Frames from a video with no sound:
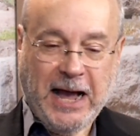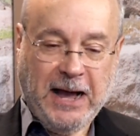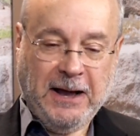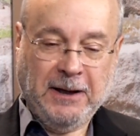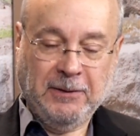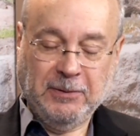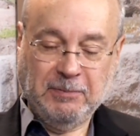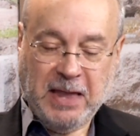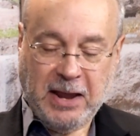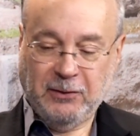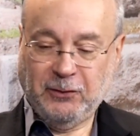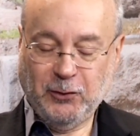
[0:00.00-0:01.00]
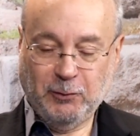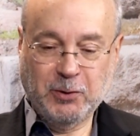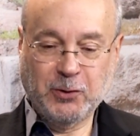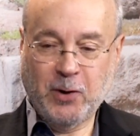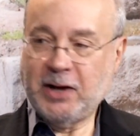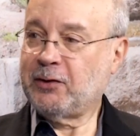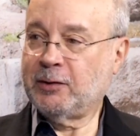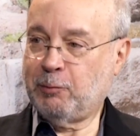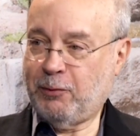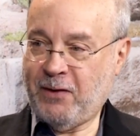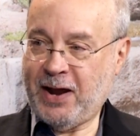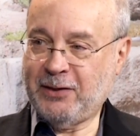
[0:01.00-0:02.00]
ASU's been great to
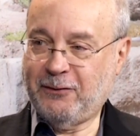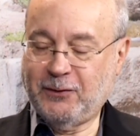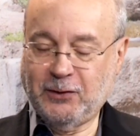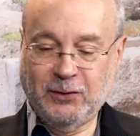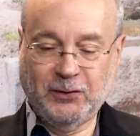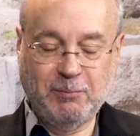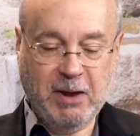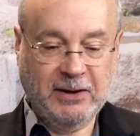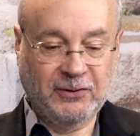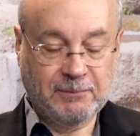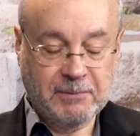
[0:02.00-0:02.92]
provide the space.